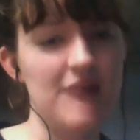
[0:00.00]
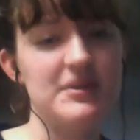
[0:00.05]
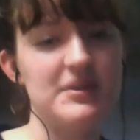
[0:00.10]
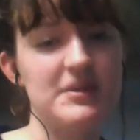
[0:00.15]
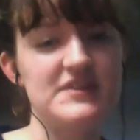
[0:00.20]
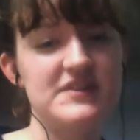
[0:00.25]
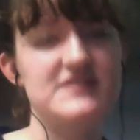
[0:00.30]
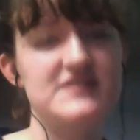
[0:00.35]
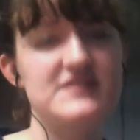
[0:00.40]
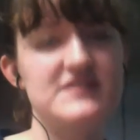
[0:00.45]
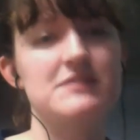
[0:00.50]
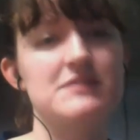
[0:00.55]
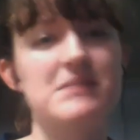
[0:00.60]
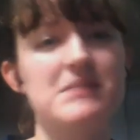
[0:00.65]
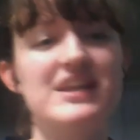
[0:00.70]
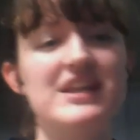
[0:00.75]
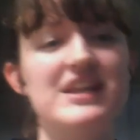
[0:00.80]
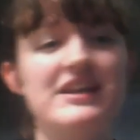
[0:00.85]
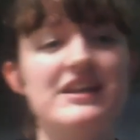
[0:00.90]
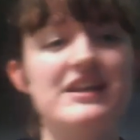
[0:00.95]
but this is the
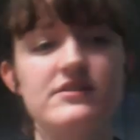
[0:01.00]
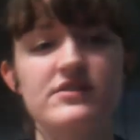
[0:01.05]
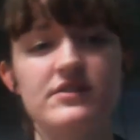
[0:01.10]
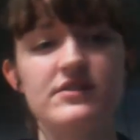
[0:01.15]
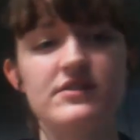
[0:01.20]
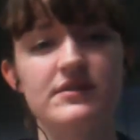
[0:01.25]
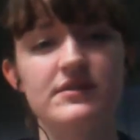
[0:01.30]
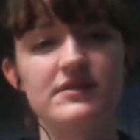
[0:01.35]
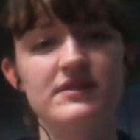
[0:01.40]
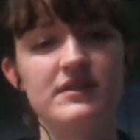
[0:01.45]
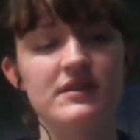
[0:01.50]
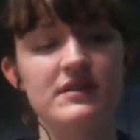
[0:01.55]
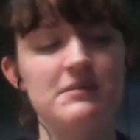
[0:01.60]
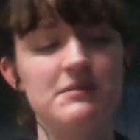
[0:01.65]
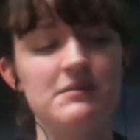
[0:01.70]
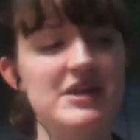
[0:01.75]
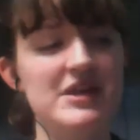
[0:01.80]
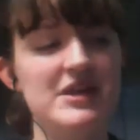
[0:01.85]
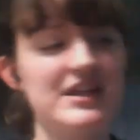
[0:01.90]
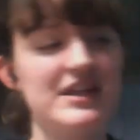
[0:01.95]
median, so the
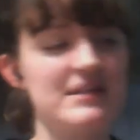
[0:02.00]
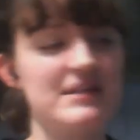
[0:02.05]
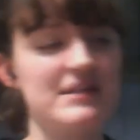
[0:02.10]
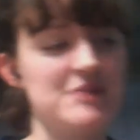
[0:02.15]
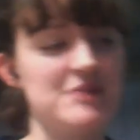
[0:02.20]
mean and the